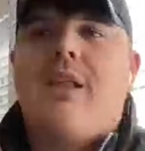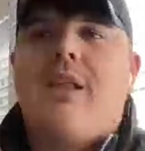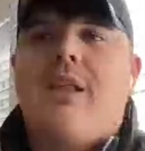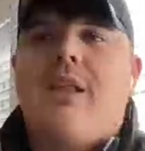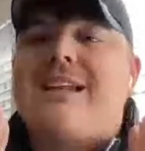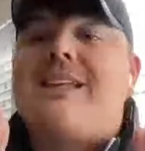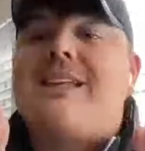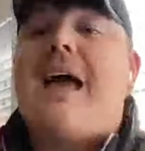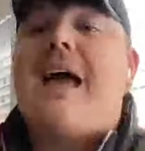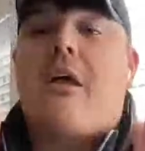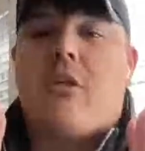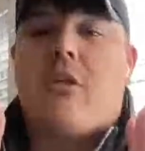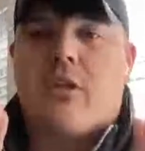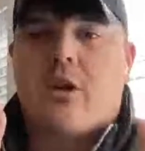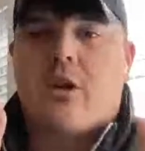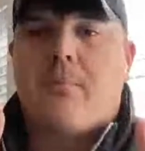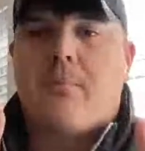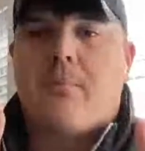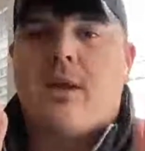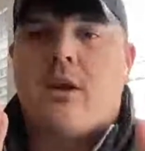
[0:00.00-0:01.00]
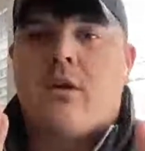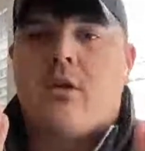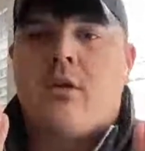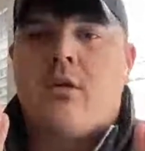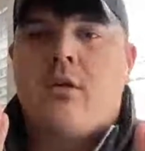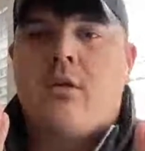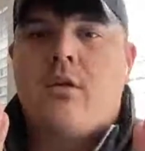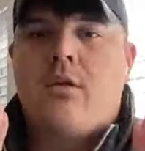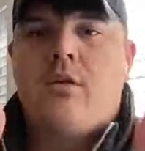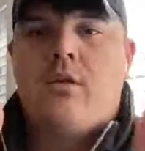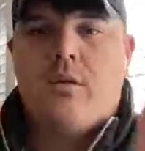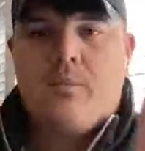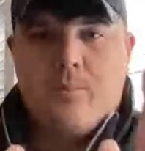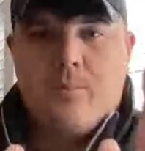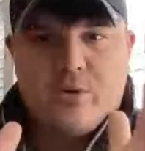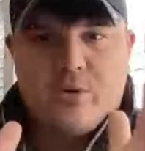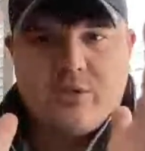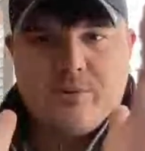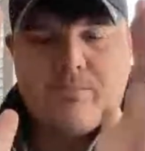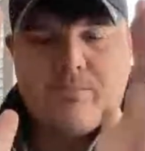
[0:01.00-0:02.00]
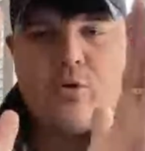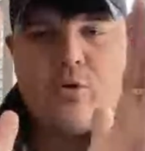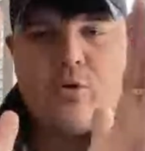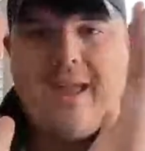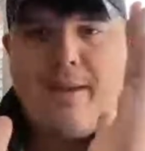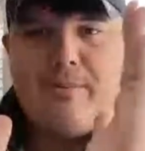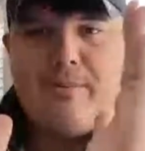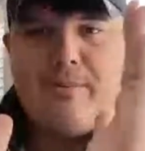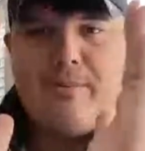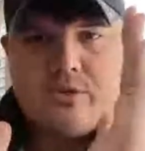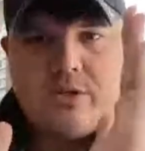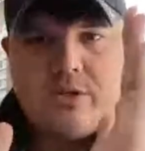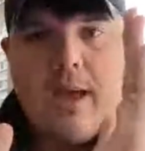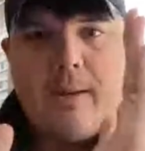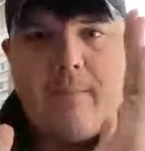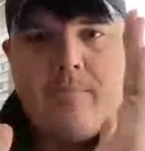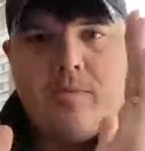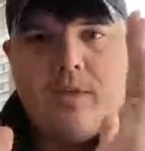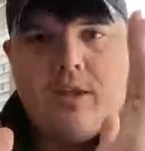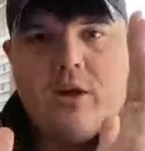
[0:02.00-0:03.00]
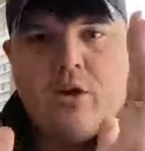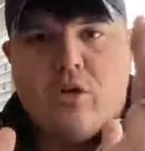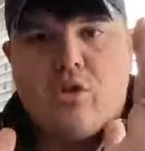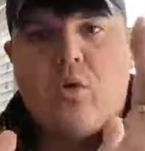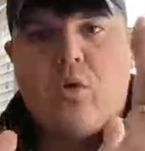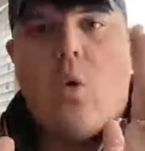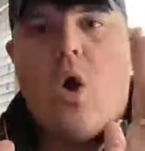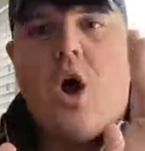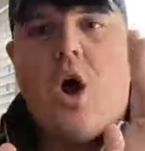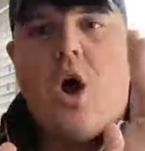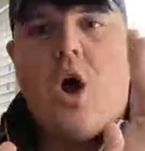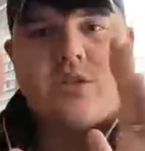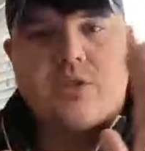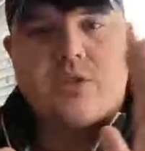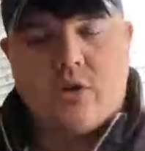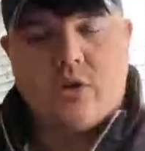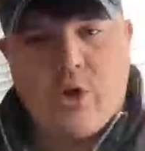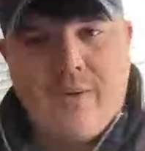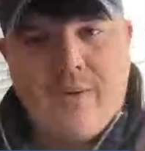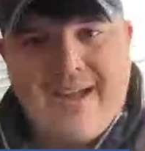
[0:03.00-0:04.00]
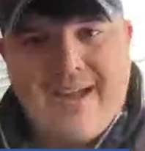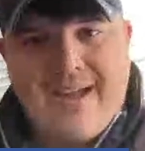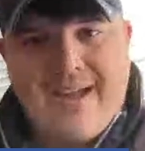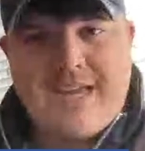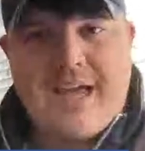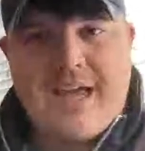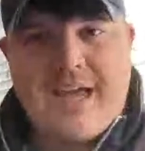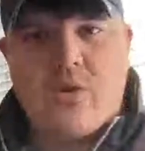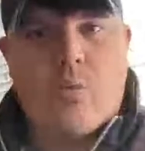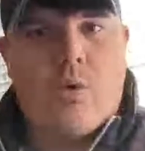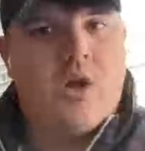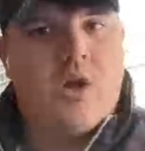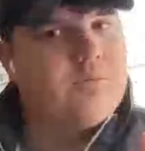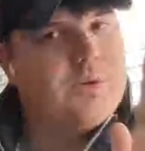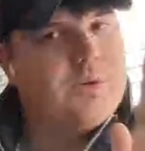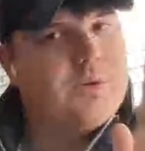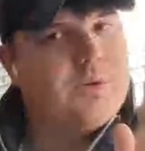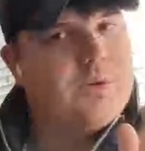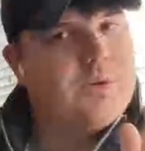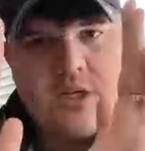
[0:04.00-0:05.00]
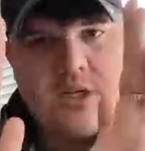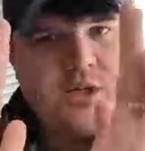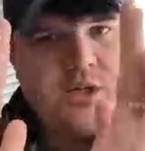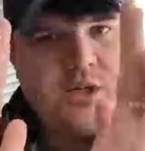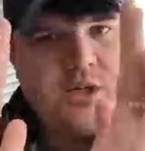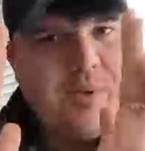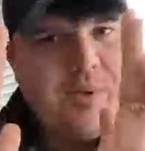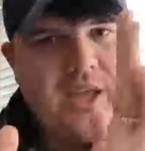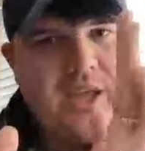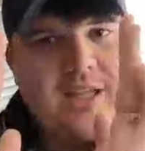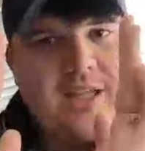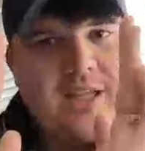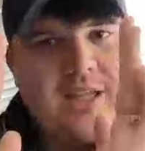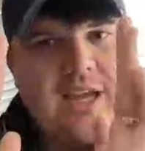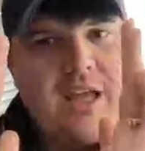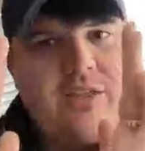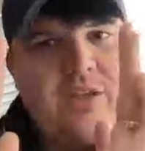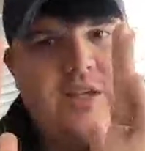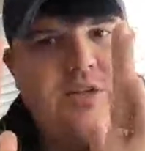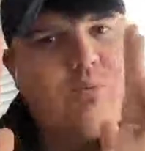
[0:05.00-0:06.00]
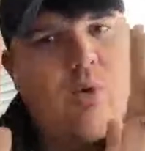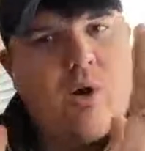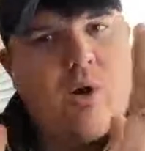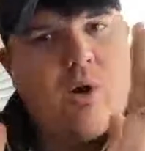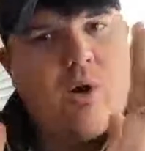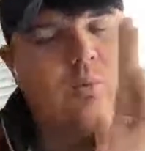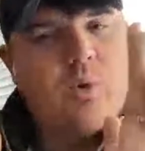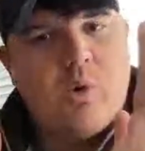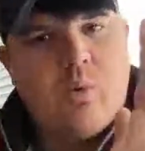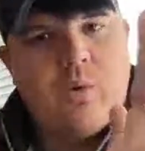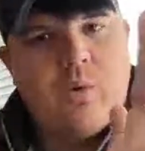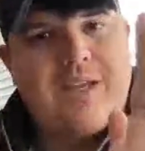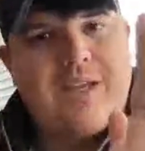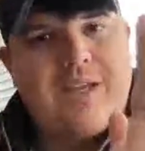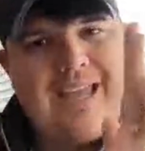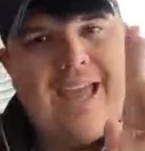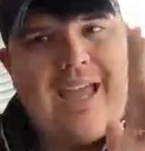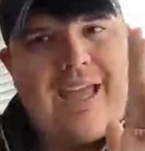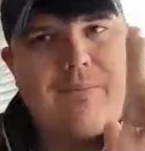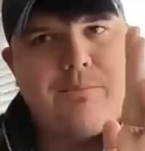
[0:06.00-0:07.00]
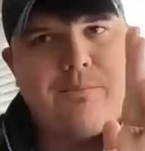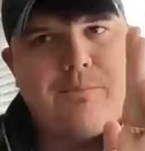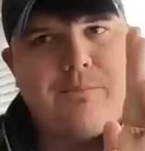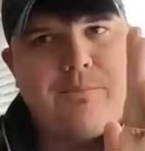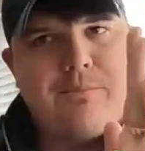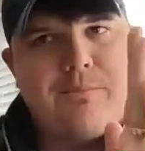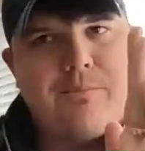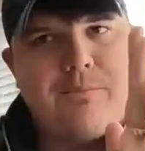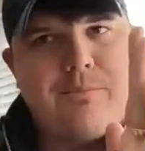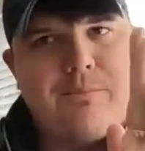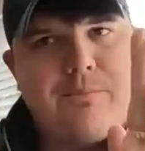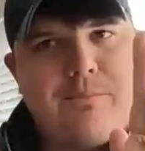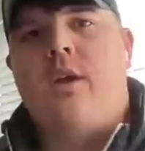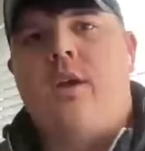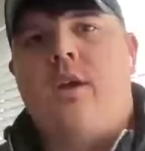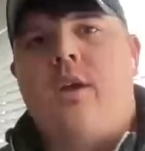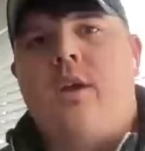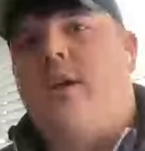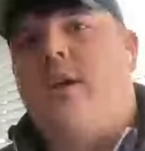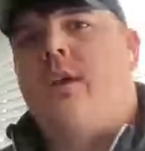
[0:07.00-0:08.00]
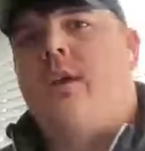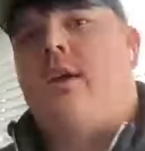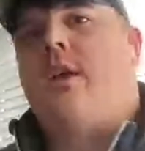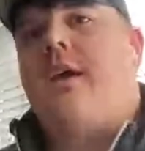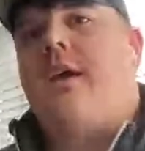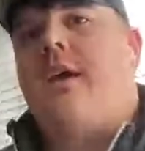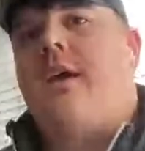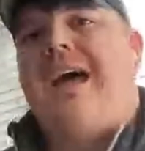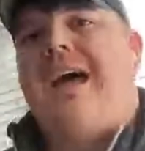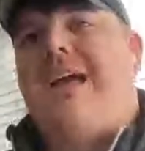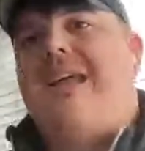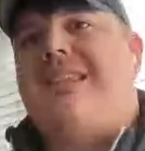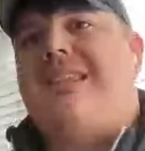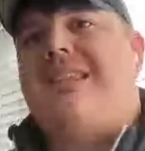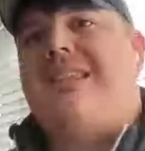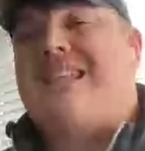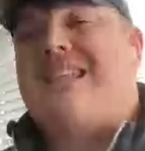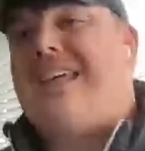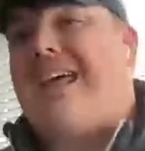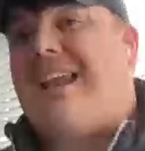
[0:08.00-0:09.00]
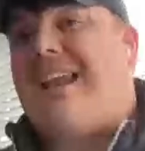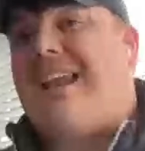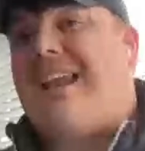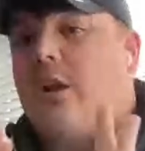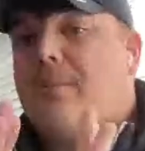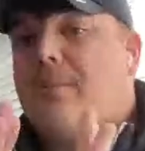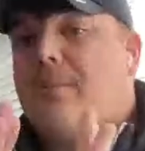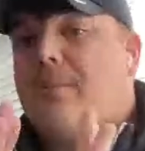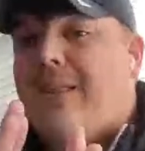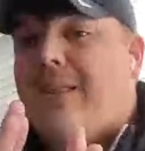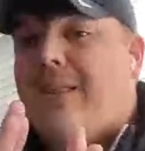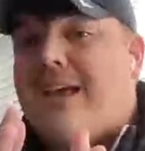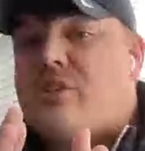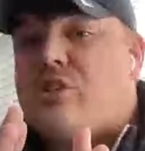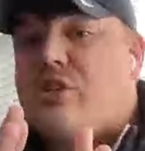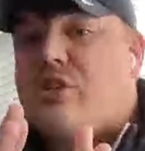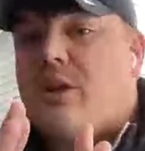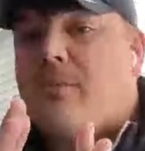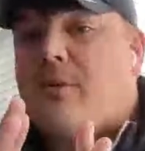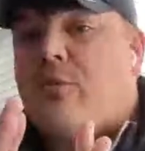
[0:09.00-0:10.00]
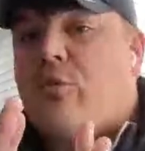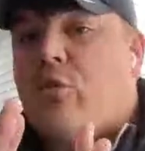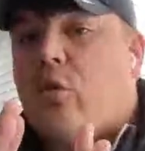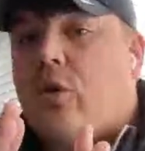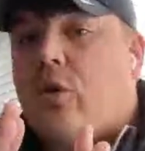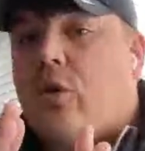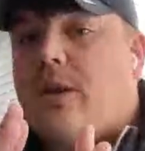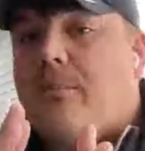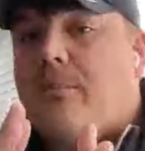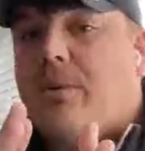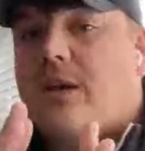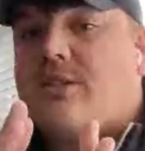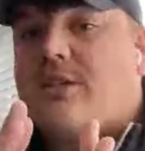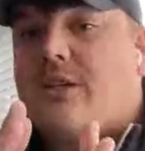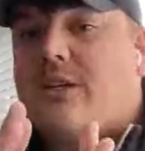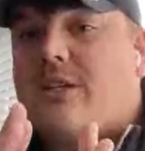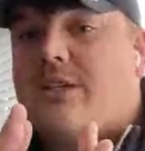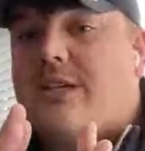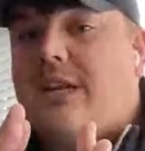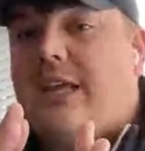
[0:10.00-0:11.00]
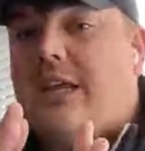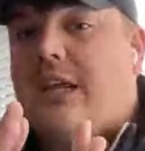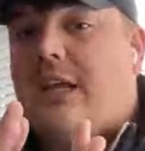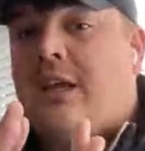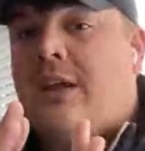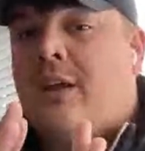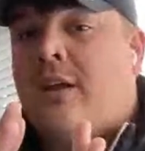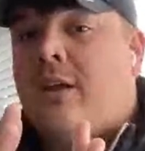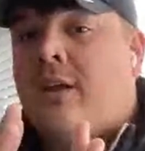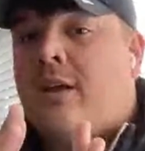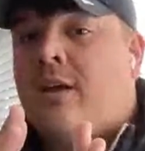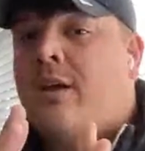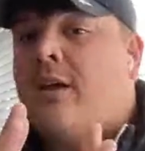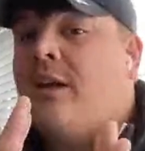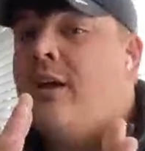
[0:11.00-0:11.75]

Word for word: lock it down a little bit, put some parameters up. Here are the walls. Don't go outside the walls. We just need you to play inside these walls and we'll win games. They did that a little bit last year before he busted his knee.